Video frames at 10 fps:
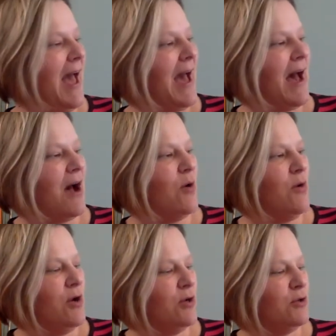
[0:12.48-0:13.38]

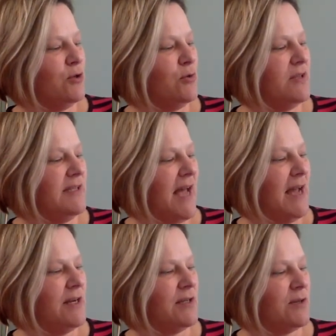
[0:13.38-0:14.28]
How Do
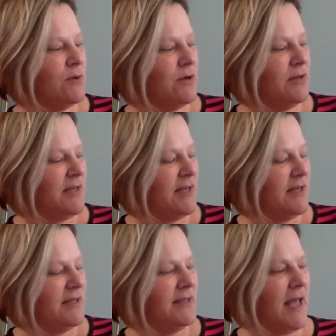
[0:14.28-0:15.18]
Dinosaurs
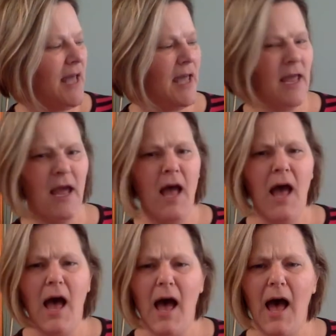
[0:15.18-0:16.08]
Say
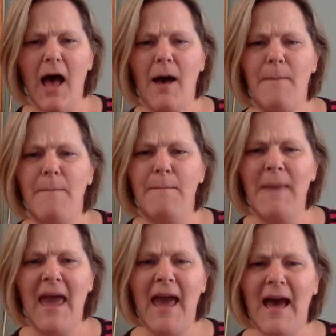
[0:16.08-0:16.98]
I'm
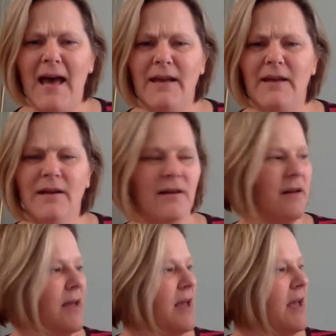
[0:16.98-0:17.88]
Mad?
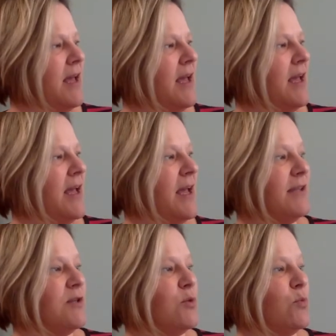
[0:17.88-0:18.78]

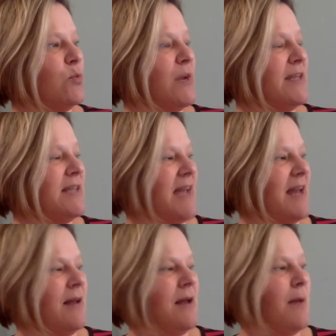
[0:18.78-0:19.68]
It's
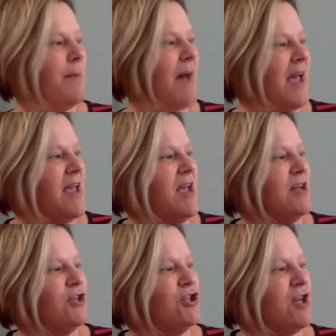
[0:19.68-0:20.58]
written by
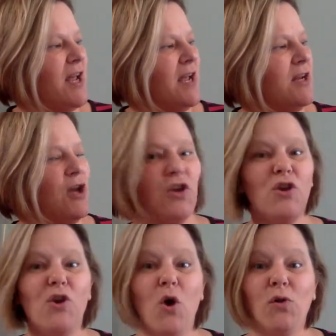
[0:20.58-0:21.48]
Jane
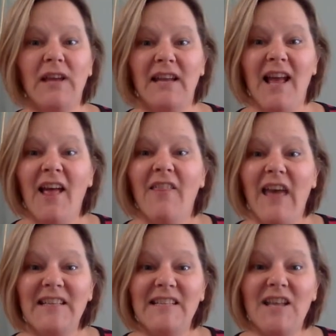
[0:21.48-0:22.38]
Yolen.
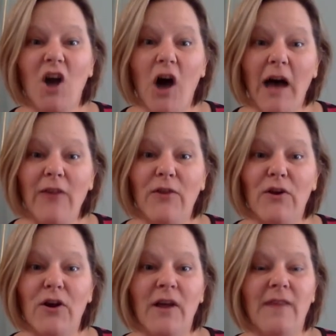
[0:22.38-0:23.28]
That's the
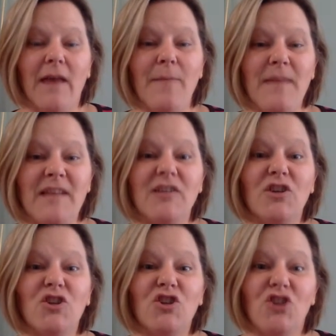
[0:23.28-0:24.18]
author. That means
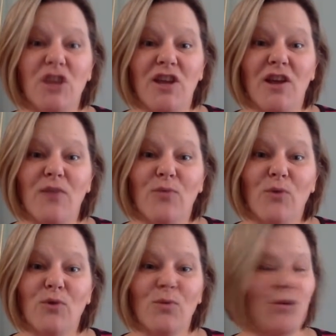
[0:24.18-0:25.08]
she
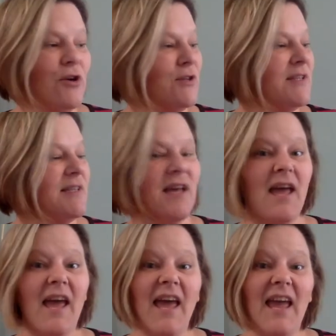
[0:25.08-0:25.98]
wrote the words.
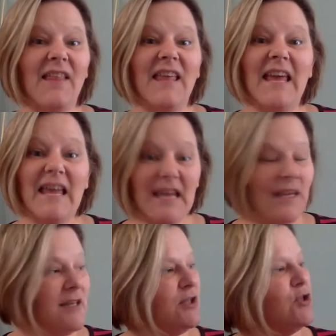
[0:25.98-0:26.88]
And the
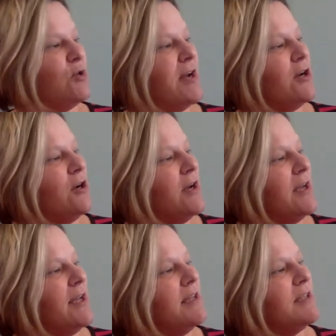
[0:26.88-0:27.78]
illustrator
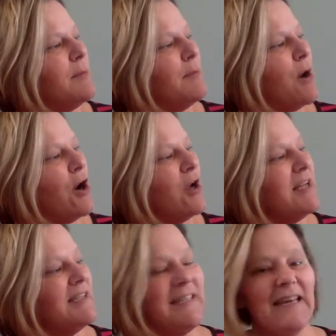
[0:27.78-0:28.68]
is Mark
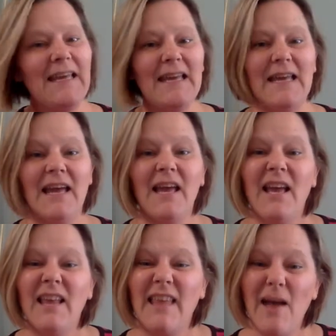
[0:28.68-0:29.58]
Teague.
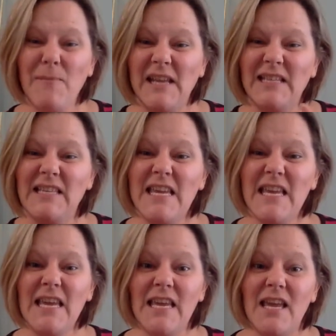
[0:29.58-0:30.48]
That means
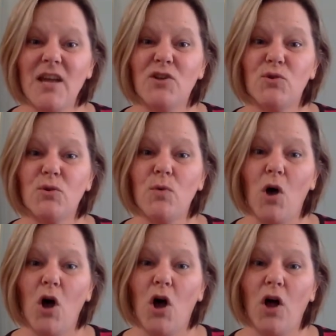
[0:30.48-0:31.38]
he drew
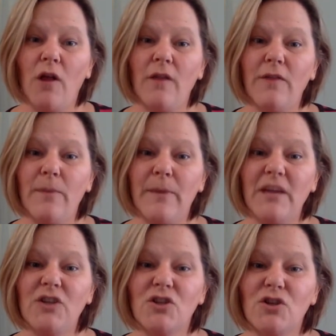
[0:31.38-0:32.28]
all the
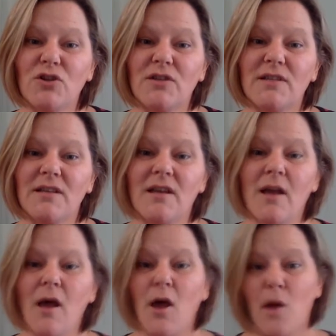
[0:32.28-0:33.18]
pictures.
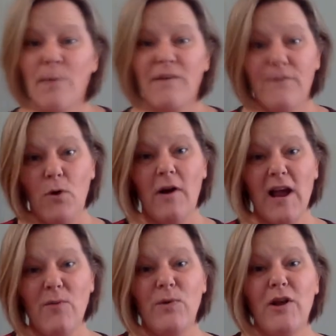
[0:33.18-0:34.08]
Before
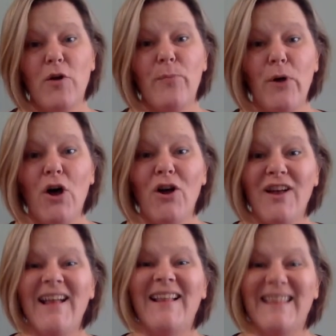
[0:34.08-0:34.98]
I read our book,
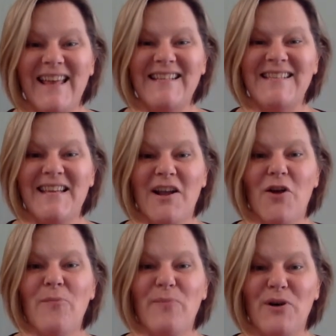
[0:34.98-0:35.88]
let's sing
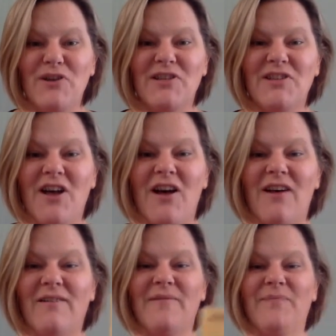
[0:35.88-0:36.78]
our book song.